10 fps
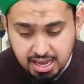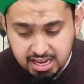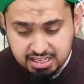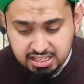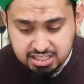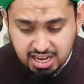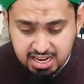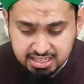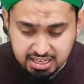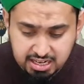It is
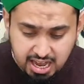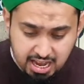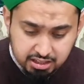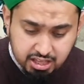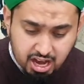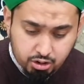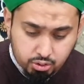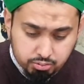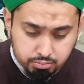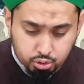stated in
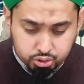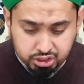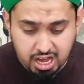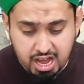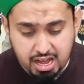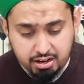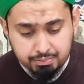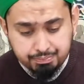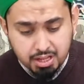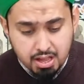Darul Mukhtar,
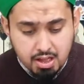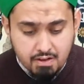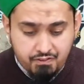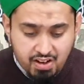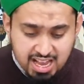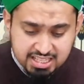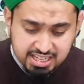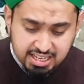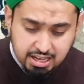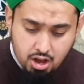
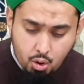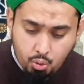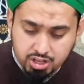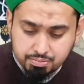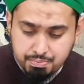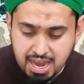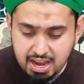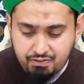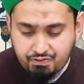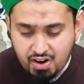fasting was
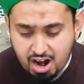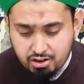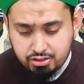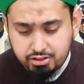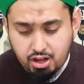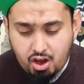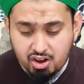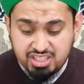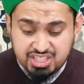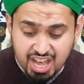made fard
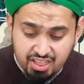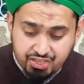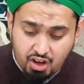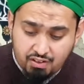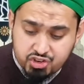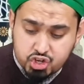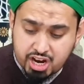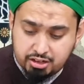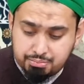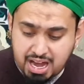on 10th of
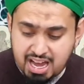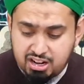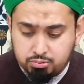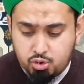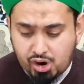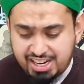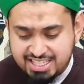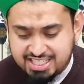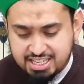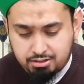Sha'ban
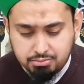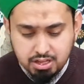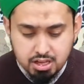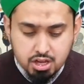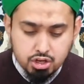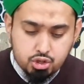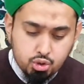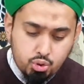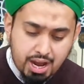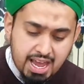al-Mu'azzam,
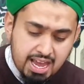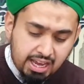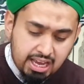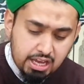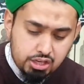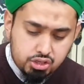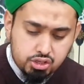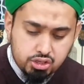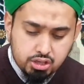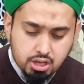2
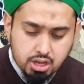AH.